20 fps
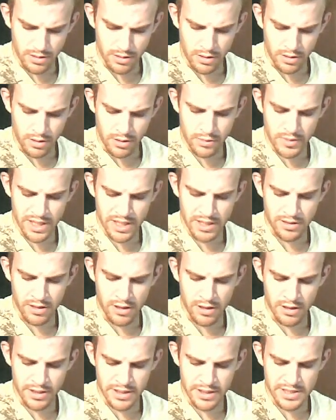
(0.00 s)
All week
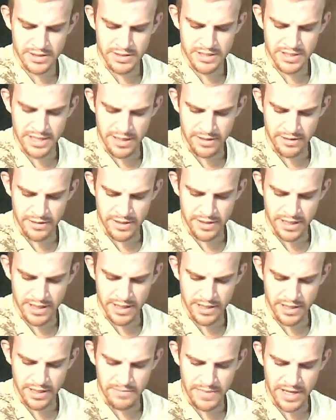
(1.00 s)
long until
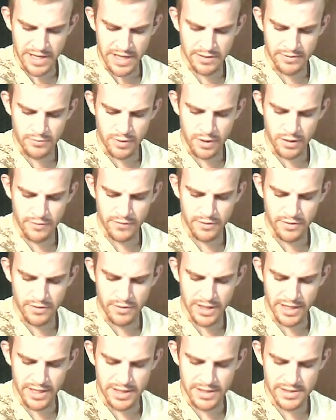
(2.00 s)
Saturday, a maiden wove her
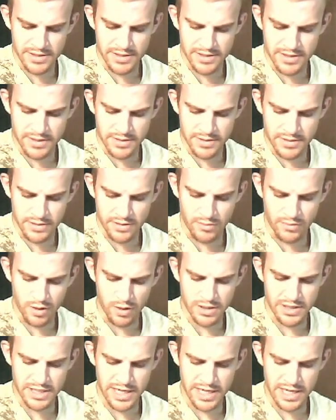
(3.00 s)
lace. The
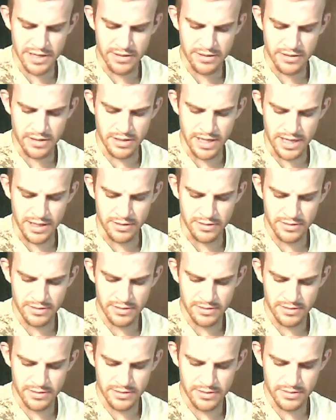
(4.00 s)
work tired her out.
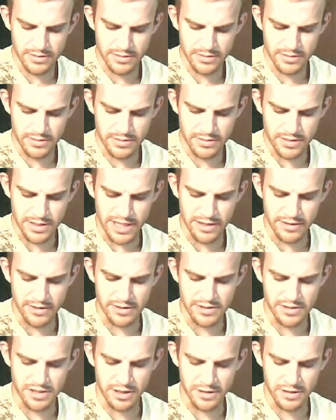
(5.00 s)
Now
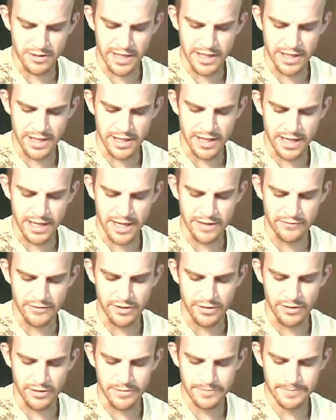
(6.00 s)
there's hardly any life in
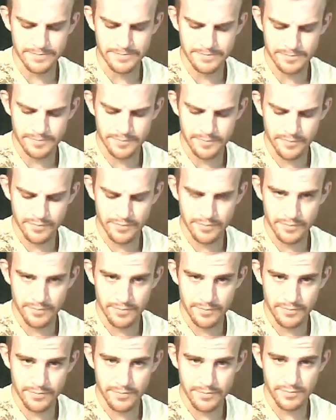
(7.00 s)
her.
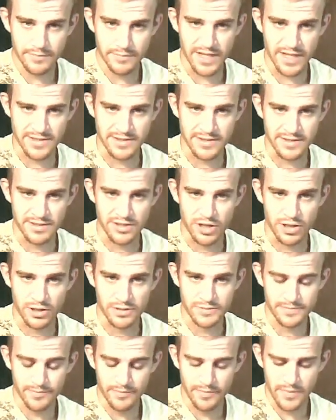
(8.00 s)
That's the song.
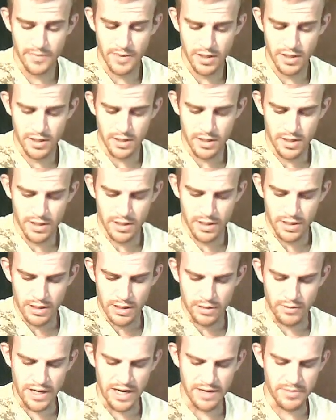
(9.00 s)

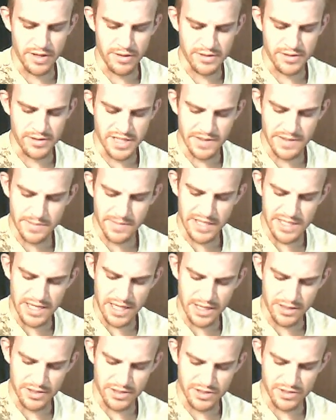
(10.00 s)
Grandmother seemed to be
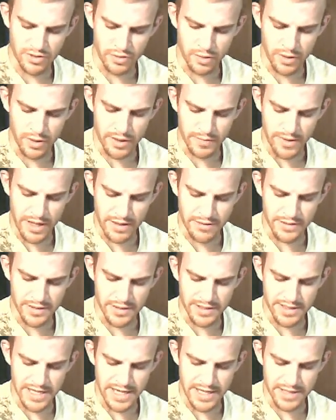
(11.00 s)
telling a story rather
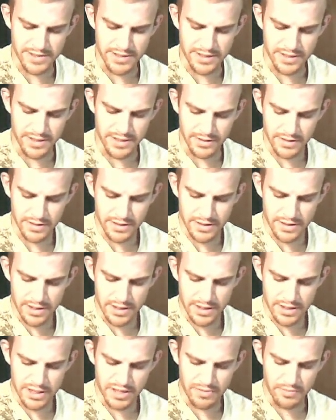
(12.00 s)
than dancing.
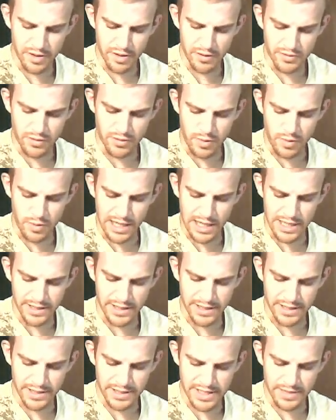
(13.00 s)
She moved
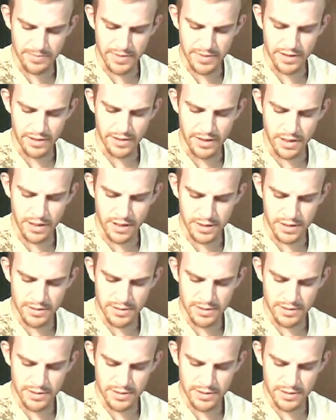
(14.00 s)
quietly, deep in thought,